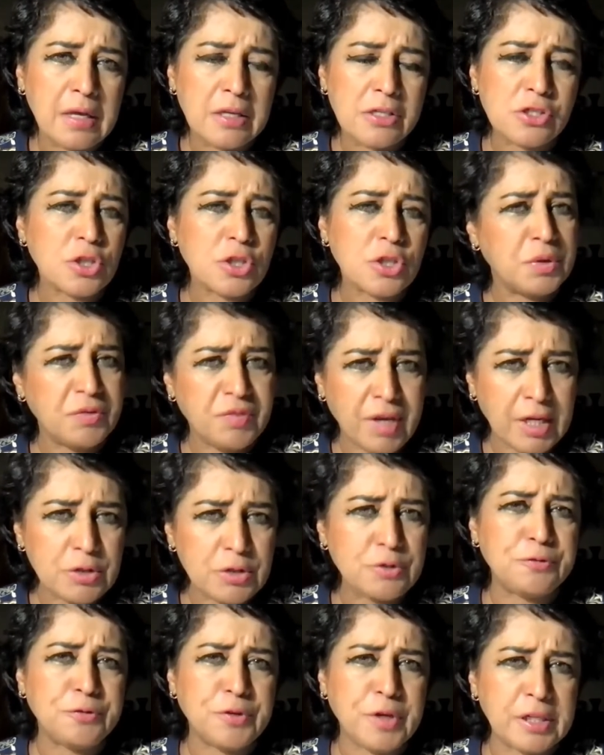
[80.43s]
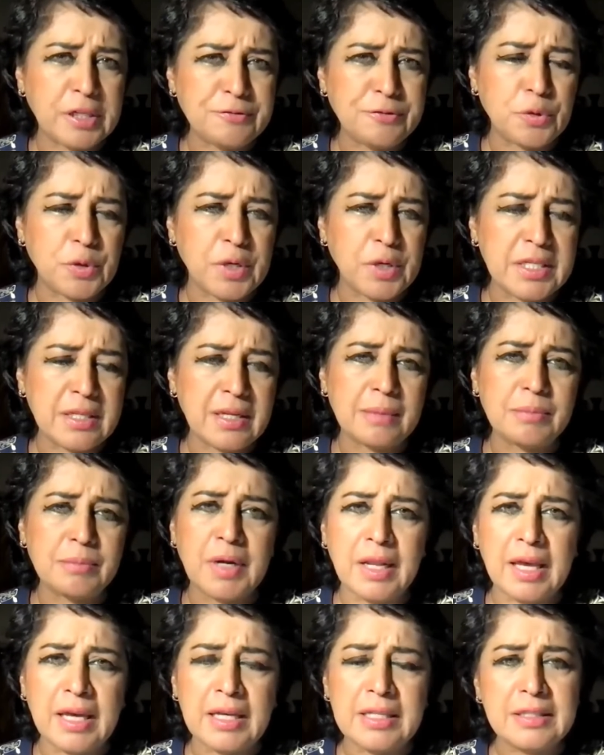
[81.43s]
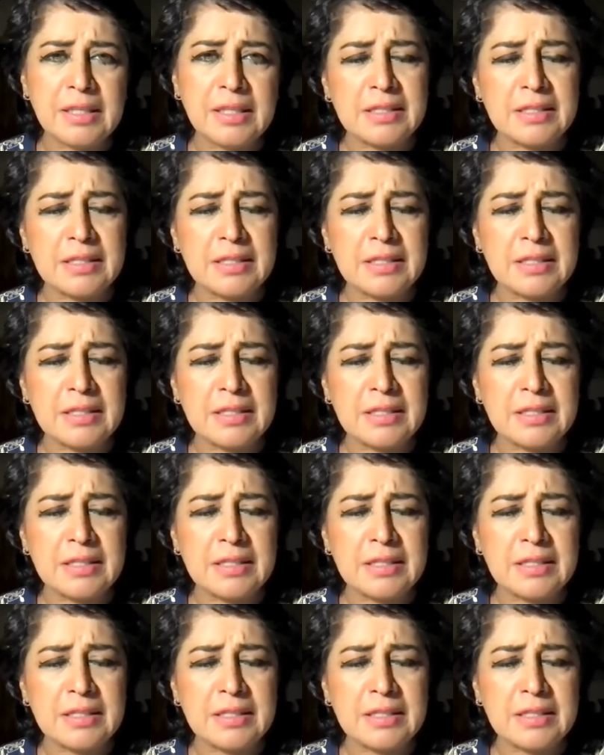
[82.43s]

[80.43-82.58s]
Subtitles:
So we've had to fight for it. And I'm glad